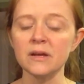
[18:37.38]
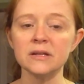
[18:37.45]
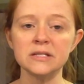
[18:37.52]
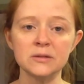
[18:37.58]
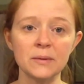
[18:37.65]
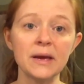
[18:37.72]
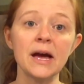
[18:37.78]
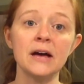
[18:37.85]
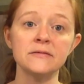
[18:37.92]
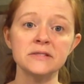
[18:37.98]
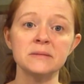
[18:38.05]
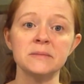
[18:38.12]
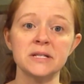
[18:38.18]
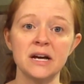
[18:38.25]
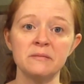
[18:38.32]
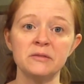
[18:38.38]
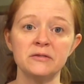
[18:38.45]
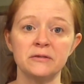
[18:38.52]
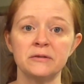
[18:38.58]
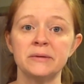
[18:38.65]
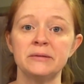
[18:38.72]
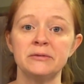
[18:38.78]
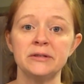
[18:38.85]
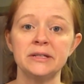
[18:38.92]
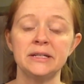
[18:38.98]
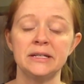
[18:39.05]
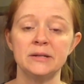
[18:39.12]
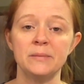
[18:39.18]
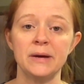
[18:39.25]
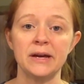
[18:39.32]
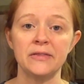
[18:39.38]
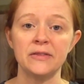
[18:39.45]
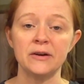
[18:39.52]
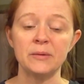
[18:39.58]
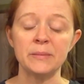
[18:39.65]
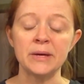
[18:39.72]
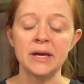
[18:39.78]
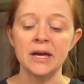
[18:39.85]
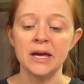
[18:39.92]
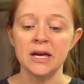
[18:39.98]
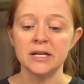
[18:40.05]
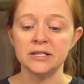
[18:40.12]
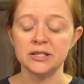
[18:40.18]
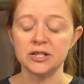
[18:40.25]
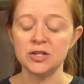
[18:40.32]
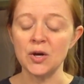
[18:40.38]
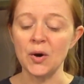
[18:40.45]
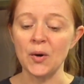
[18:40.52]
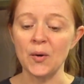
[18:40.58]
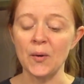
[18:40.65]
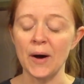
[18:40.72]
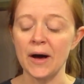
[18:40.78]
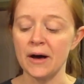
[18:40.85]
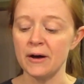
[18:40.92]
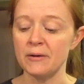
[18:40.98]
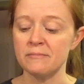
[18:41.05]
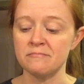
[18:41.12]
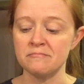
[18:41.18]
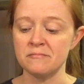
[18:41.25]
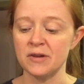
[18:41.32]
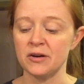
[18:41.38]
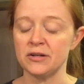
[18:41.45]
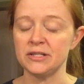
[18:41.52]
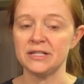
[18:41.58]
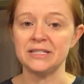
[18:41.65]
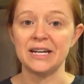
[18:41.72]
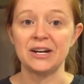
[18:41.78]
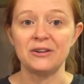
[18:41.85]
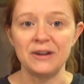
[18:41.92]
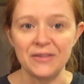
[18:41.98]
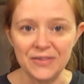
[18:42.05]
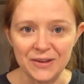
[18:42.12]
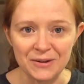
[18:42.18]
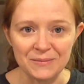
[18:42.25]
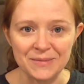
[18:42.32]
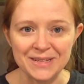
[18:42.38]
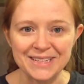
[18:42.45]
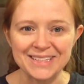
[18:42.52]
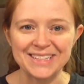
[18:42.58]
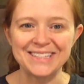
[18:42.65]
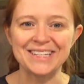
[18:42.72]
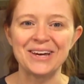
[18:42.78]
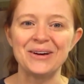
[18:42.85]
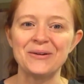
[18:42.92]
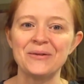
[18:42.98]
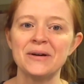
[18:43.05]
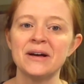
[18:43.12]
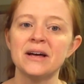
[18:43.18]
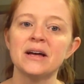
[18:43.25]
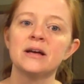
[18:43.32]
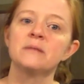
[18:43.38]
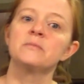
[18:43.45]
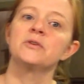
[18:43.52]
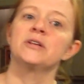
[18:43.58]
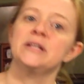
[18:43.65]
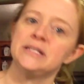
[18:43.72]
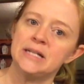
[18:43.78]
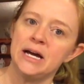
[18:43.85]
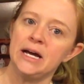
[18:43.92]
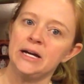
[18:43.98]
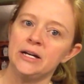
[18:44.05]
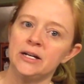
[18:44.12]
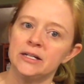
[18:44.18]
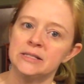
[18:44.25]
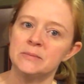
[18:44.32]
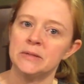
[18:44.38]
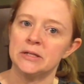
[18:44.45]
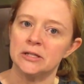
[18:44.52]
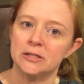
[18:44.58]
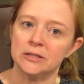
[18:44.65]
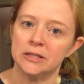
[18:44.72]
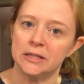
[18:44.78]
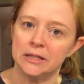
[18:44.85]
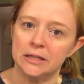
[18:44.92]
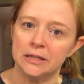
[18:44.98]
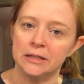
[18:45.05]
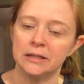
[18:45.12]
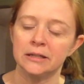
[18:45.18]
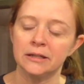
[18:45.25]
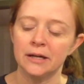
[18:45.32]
So we have some time before we really need to bake them, so or to decorate them. So I'm really tired. It's been a long day.